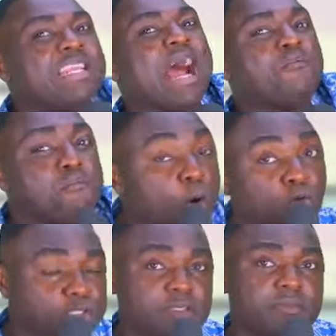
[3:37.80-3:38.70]
their
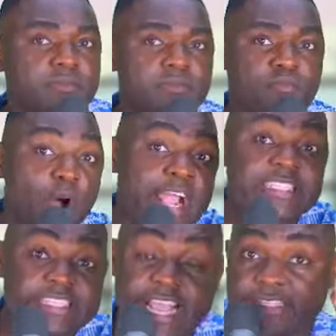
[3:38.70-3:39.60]
vote for
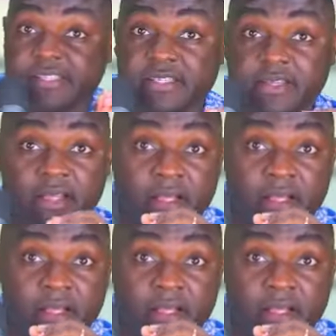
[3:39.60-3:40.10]
8 years.